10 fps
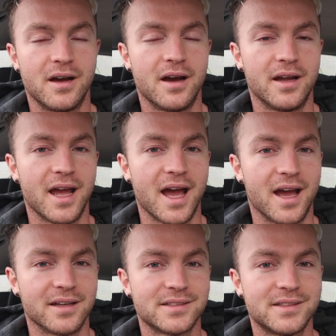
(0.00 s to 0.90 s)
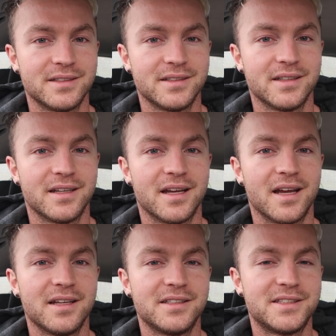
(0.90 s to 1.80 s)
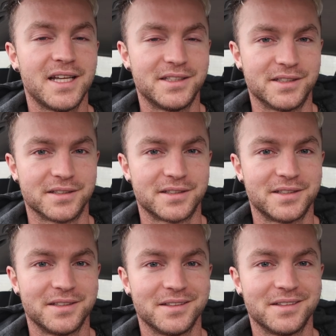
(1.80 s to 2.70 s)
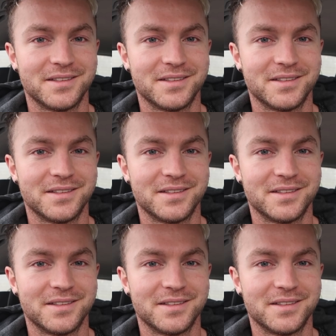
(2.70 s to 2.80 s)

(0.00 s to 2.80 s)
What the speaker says: I asked a dentist